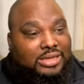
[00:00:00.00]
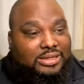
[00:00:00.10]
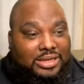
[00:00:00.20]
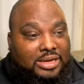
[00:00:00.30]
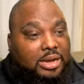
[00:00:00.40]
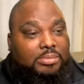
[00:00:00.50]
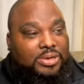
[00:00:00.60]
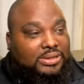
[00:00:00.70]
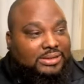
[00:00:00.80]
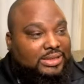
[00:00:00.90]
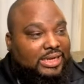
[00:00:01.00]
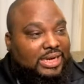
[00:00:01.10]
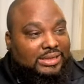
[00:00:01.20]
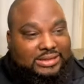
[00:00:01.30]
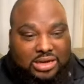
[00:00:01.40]
the numbers and
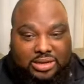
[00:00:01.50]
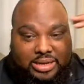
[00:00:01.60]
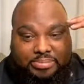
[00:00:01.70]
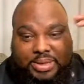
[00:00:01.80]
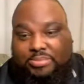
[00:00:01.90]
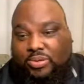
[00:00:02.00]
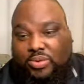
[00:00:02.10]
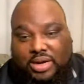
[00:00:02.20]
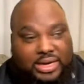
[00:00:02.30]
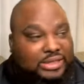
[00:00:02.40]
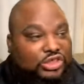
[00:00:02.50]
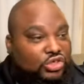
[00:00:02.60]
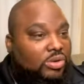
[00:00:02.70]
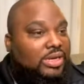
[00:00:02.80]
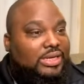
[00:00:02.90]
I saw that people were
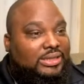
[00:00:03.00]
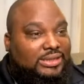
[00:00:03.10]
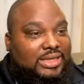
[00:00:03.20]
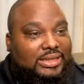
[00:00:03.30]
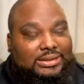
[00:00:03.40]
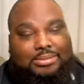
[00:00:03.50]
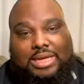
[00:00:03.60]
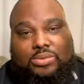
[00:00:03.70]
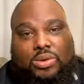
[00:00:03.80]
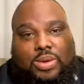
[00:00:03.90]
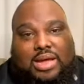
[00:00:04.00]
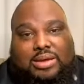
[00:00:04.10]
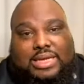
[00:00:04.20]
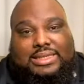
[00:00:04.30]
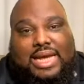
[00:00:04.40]
enjoying these things, I'm like, well, why
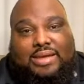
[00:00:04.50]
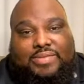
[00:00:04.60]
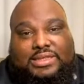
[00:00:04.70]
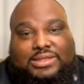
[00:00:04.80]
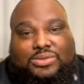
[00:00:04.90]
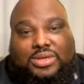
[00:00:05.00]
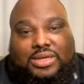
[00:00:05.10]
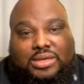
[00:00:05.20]
don't I dive into it?